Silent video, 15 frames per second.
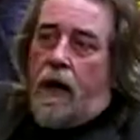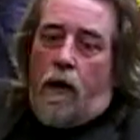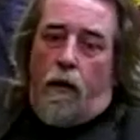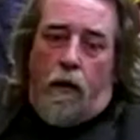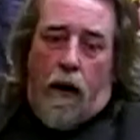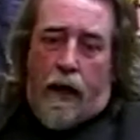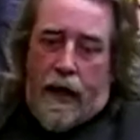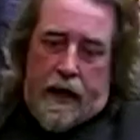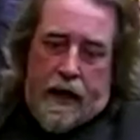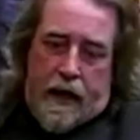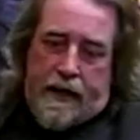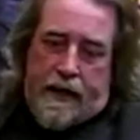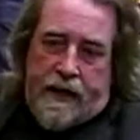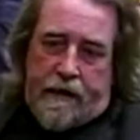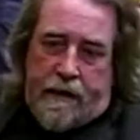And what it
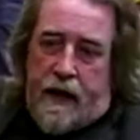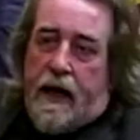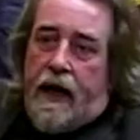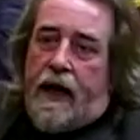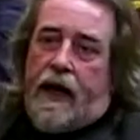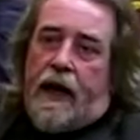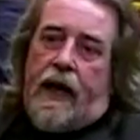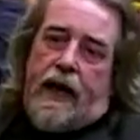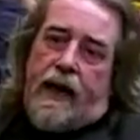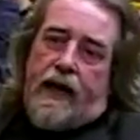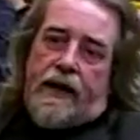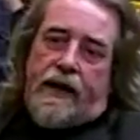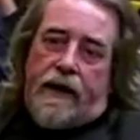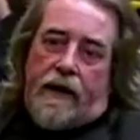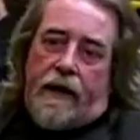is
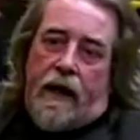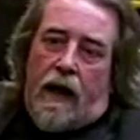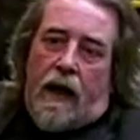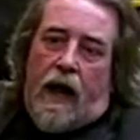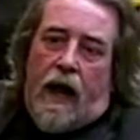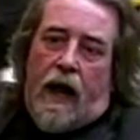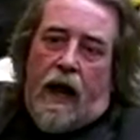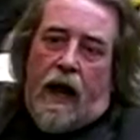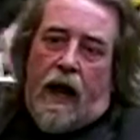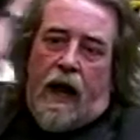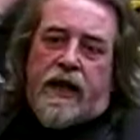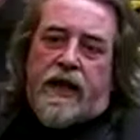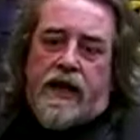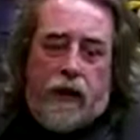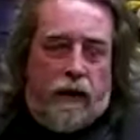
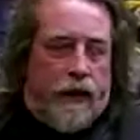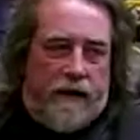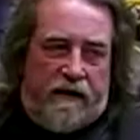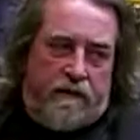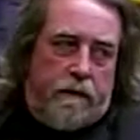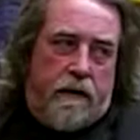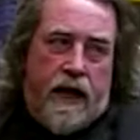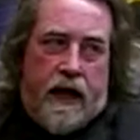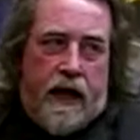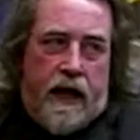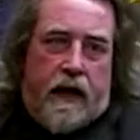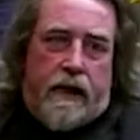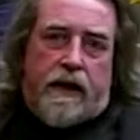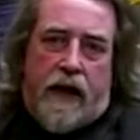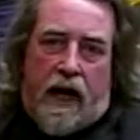a sort of
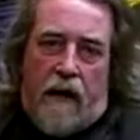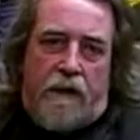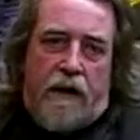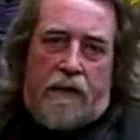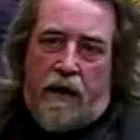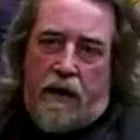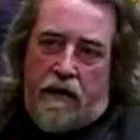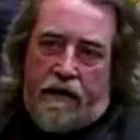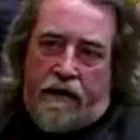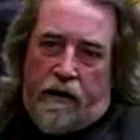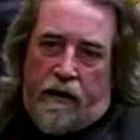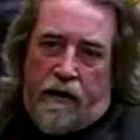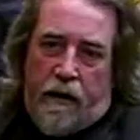mini type approval.